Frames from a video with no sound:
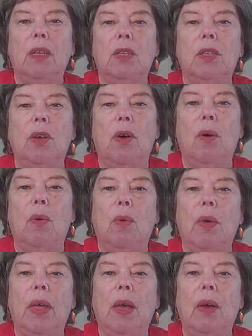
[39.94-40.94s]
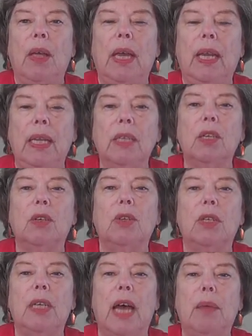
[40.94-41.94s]
So it is a
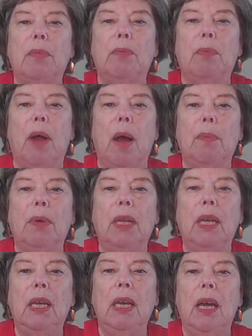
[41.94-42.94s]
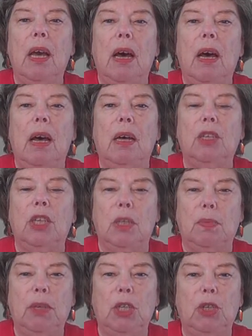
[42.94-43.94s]
good type of property. Uh,
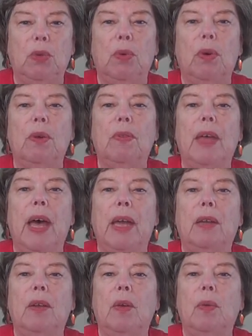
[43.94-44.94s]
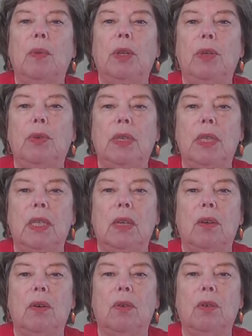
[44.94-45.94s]
just be sure that when you
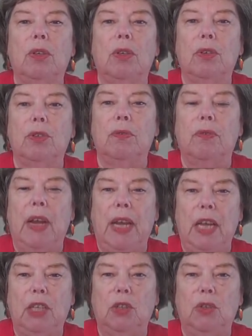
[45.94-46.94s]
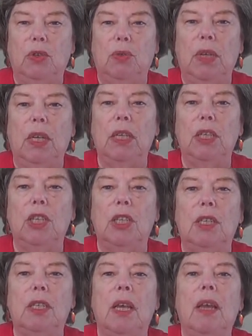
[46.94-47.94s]
consider your financial due
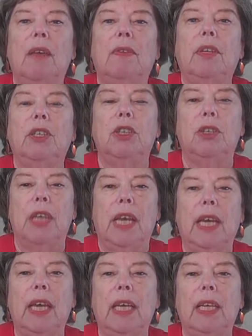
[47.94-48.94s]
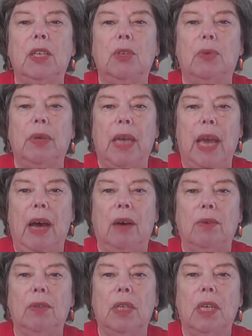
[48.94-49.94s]
diligence that you're taking into
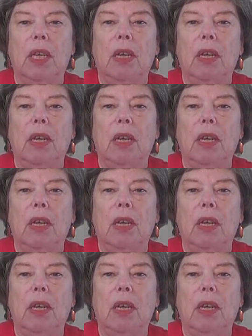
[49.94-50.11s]
account